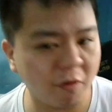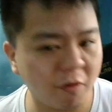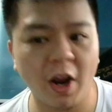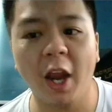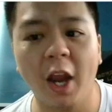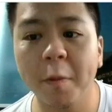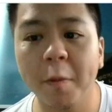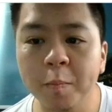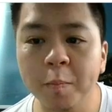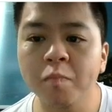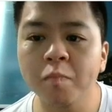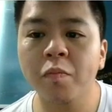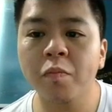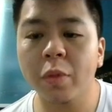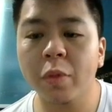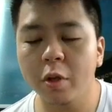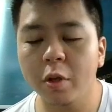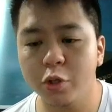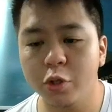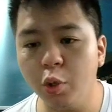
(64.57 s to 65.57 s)
Ride.
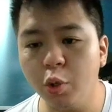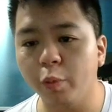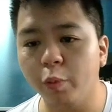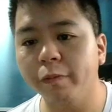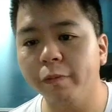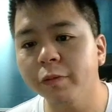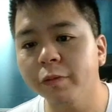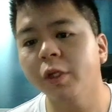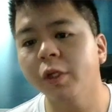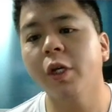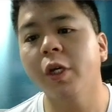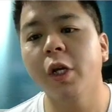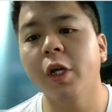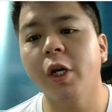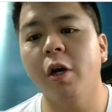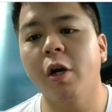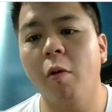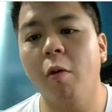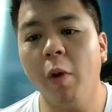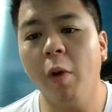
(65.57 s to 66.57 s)
So
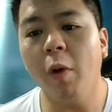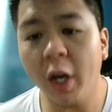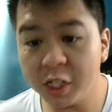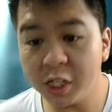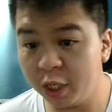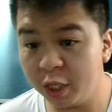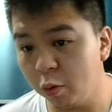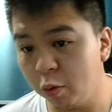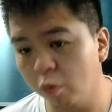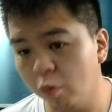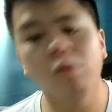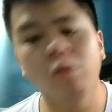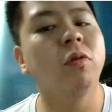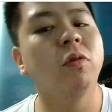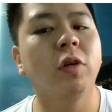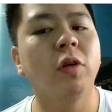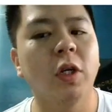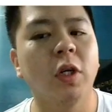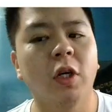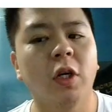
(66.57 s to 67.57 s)
what does he do?
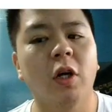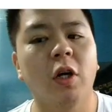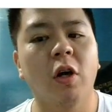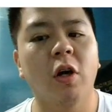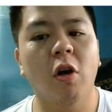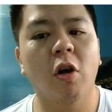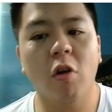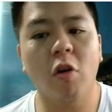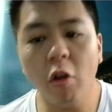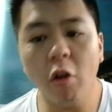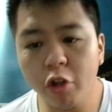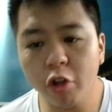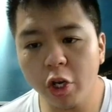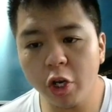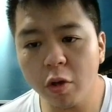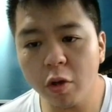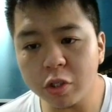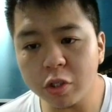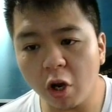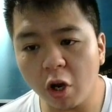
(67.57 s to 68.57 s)

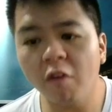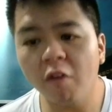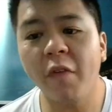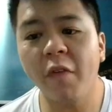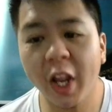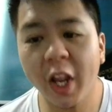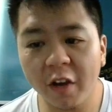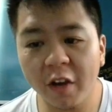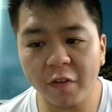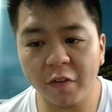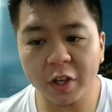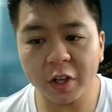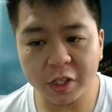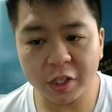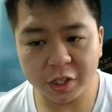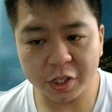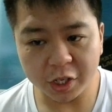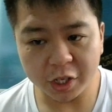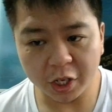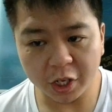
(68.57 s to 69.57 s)
Continuous on Vanguard
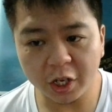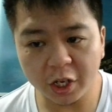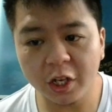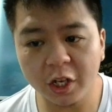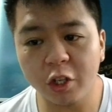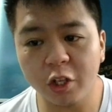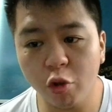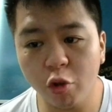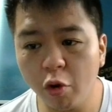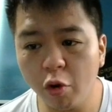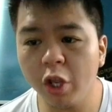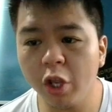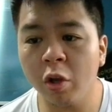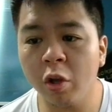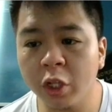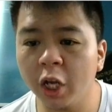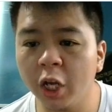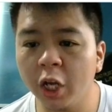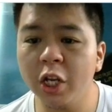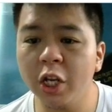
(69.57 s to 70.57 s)
Circle. During your
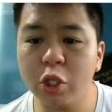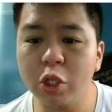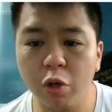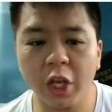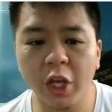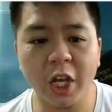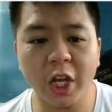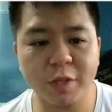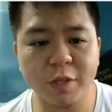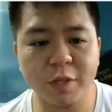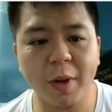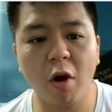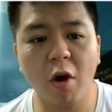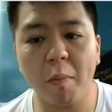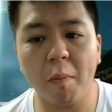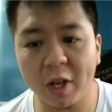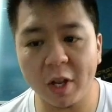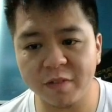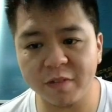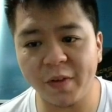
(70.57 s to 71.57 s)
turn, this unit gets power
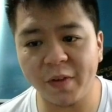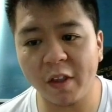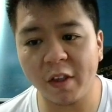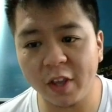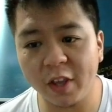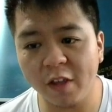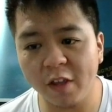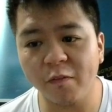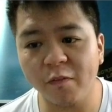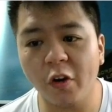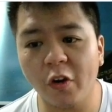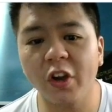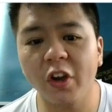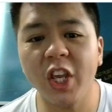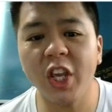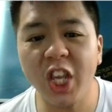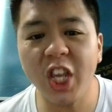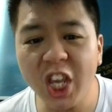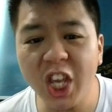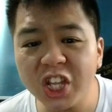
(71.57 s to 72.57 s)
plus 5k for
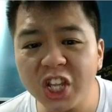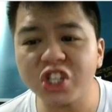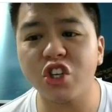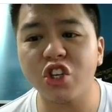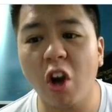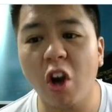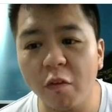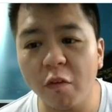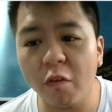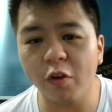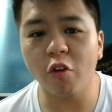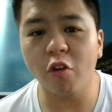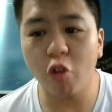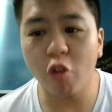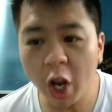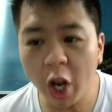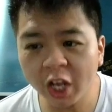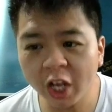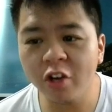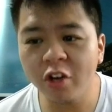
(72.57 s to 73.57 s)
each of your
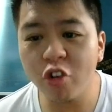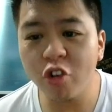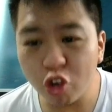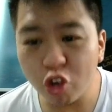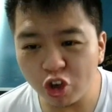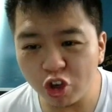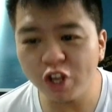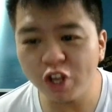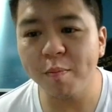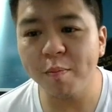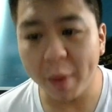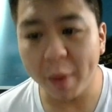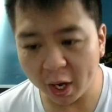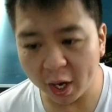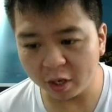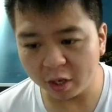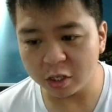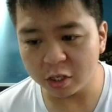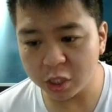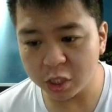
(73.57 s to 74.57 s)
Dragontree
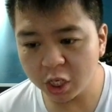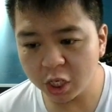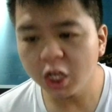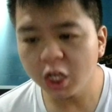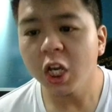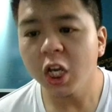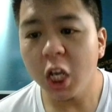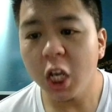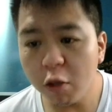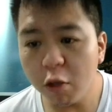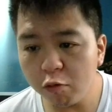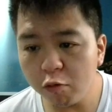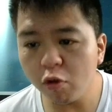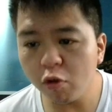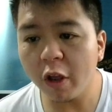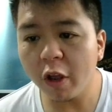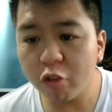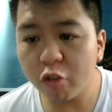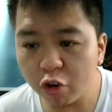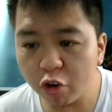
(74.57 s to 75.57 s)
markers. If you
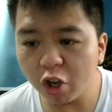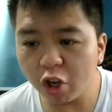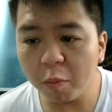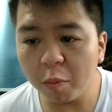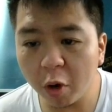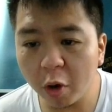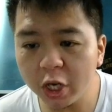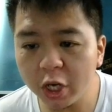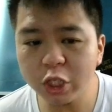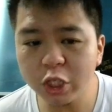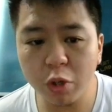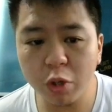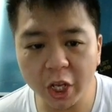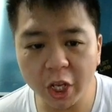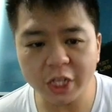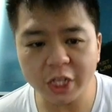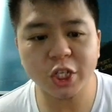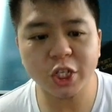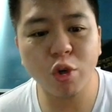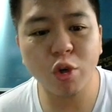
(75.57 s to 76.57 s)
have 3 or more, this unit
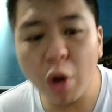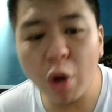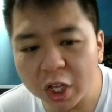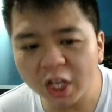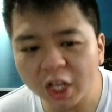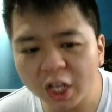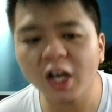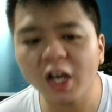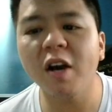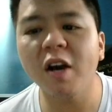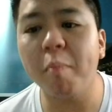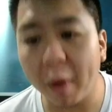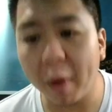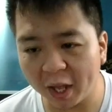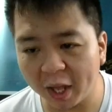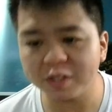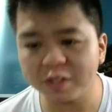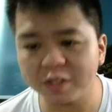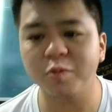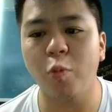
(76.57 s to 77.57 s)
gets critical
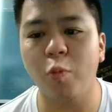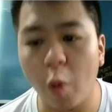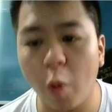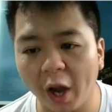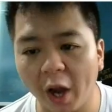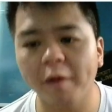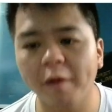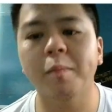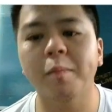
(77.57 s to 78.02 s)
plus 1.